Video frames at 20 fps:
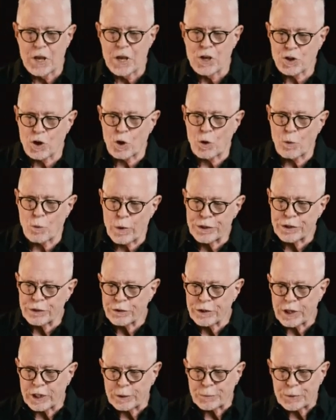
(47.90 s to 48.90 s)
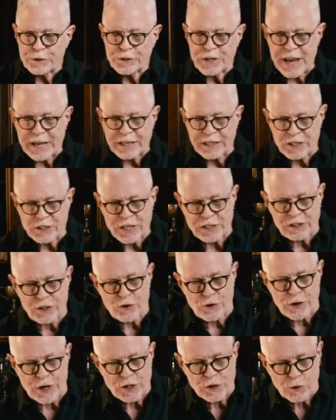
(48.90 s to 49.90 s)
So whether or not the protagonist has a
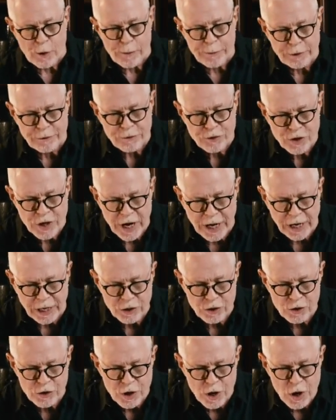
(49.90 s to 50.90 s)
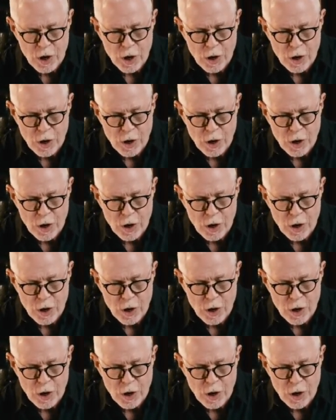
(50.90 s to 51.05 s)
transformative change,